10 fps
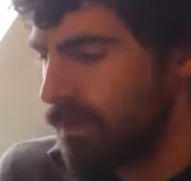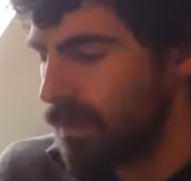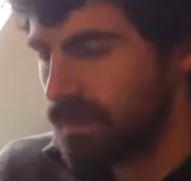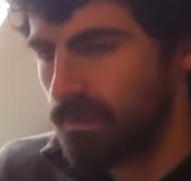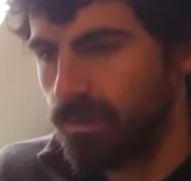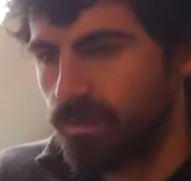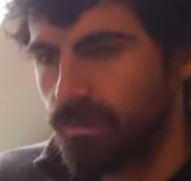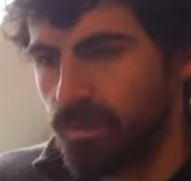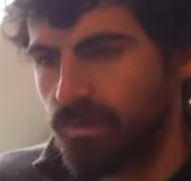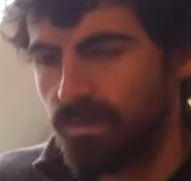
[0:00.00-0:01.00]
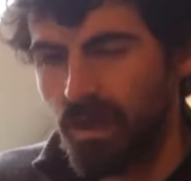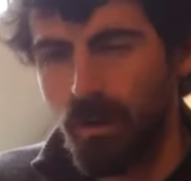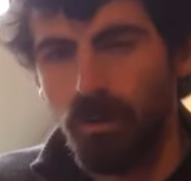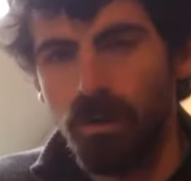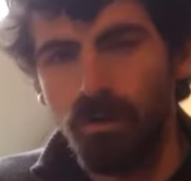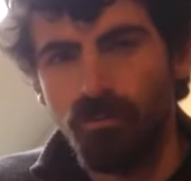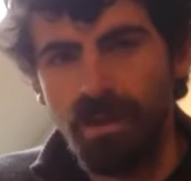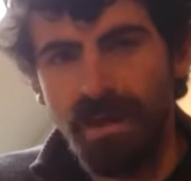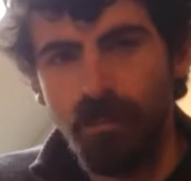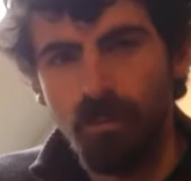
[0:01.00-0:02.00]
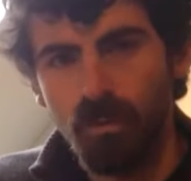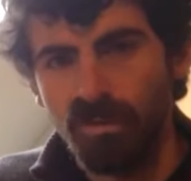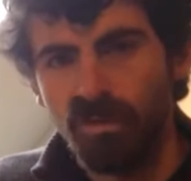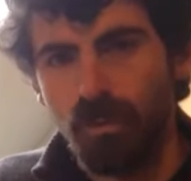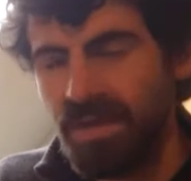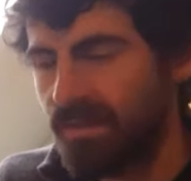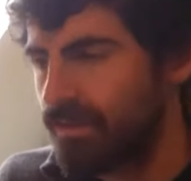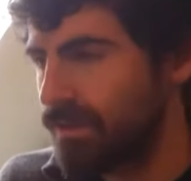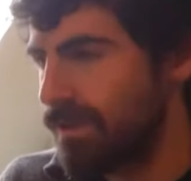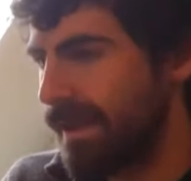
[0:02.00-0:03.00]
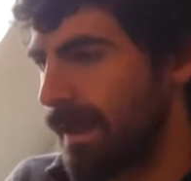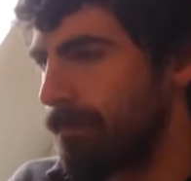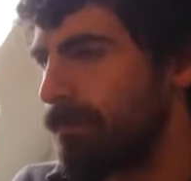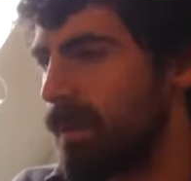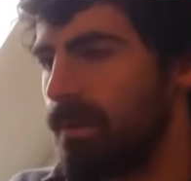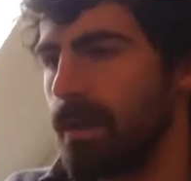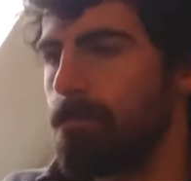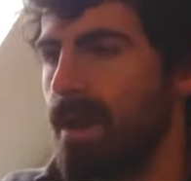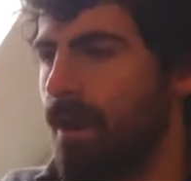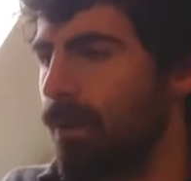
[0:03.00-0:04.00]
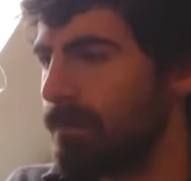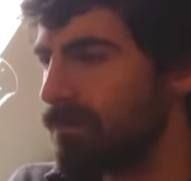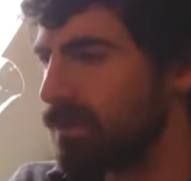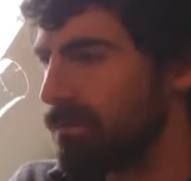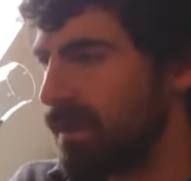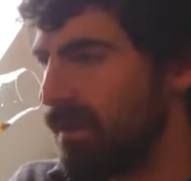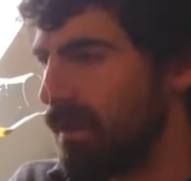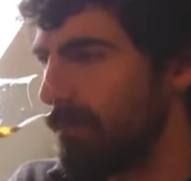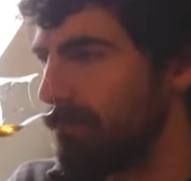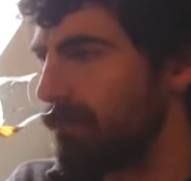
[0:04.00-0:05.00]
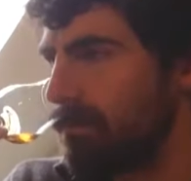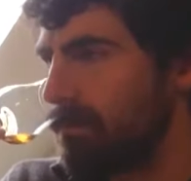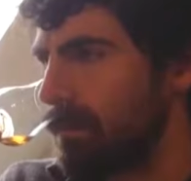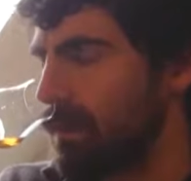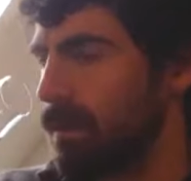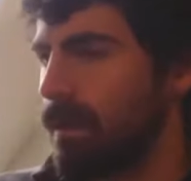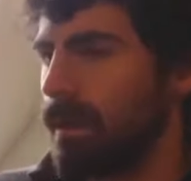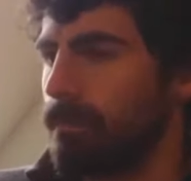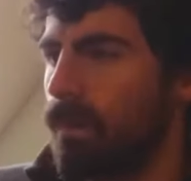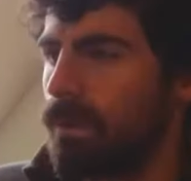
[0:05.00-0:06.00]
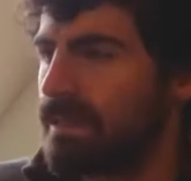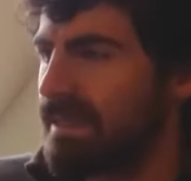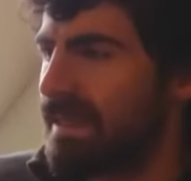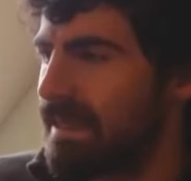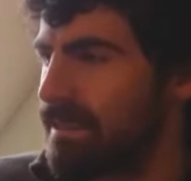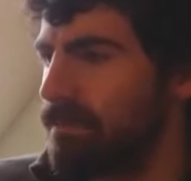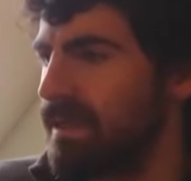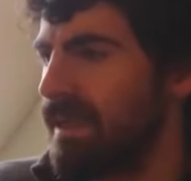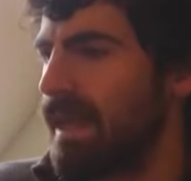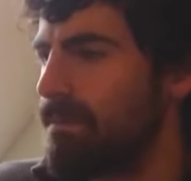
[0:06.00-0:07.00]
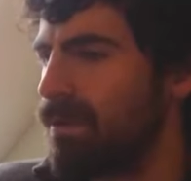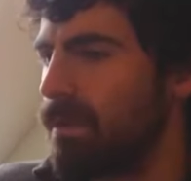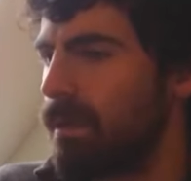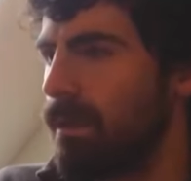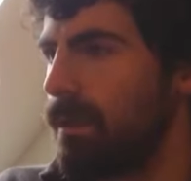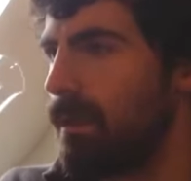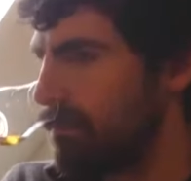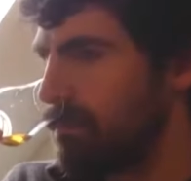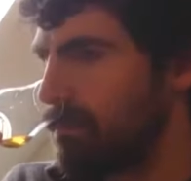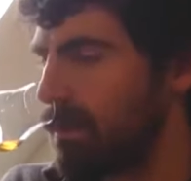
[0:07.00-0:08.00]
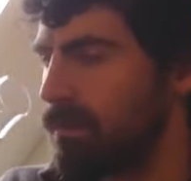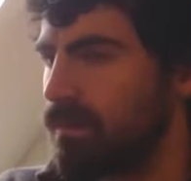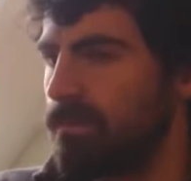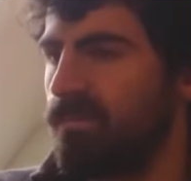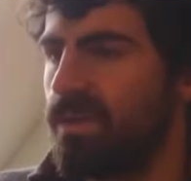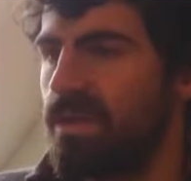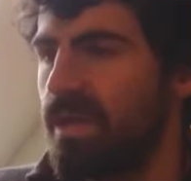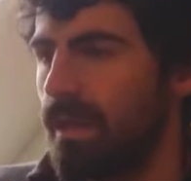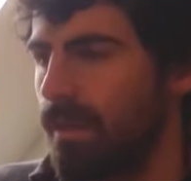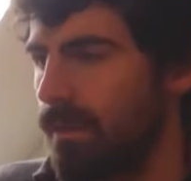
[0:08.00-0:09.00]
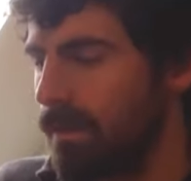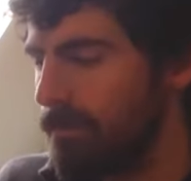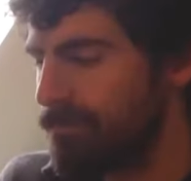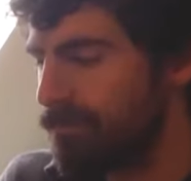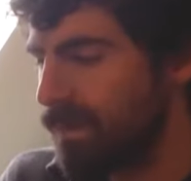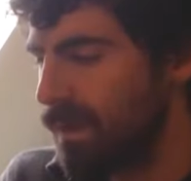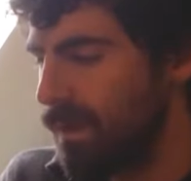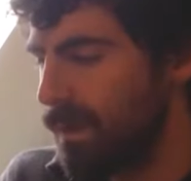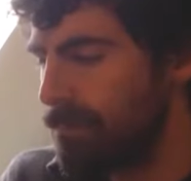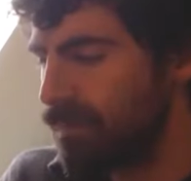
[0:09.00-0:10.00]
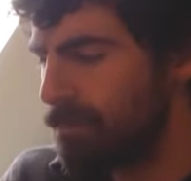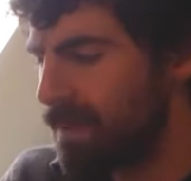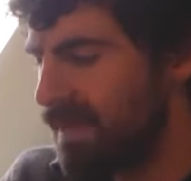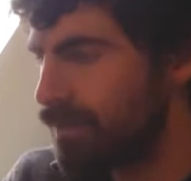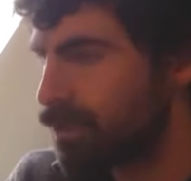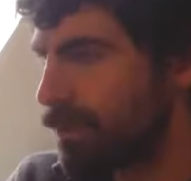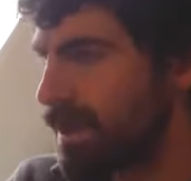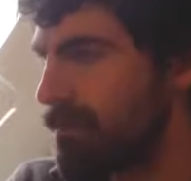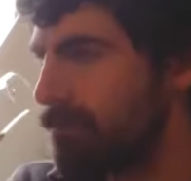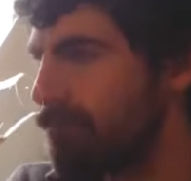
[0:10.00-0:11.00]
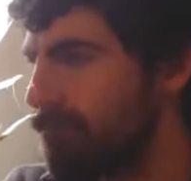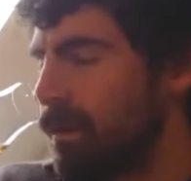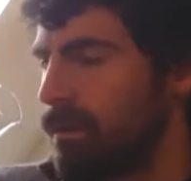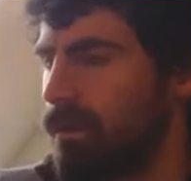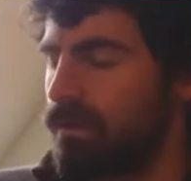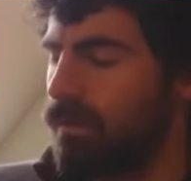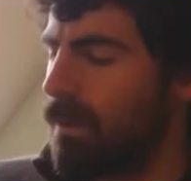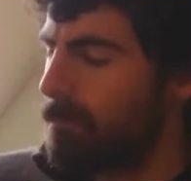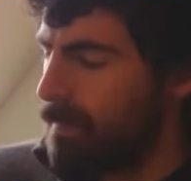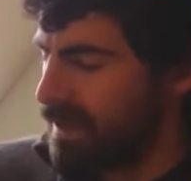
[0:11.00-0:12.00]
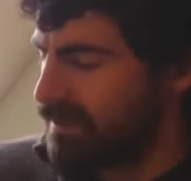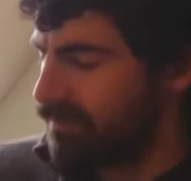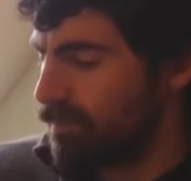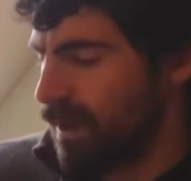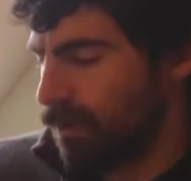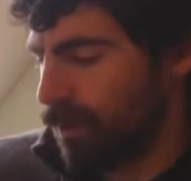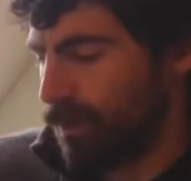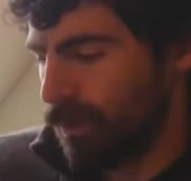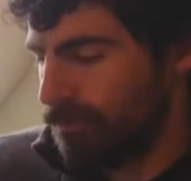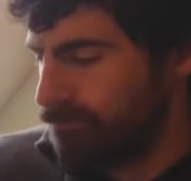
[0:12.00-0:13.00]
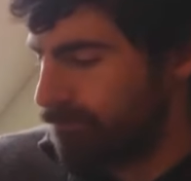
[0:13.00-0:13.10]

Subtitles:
some of those sour green apple sweets that you get, maybe like Mauam, something like that. Yeah, maltiness, a bit of lemon. There's some vanilla, some pastry. There's not a massive amount going on,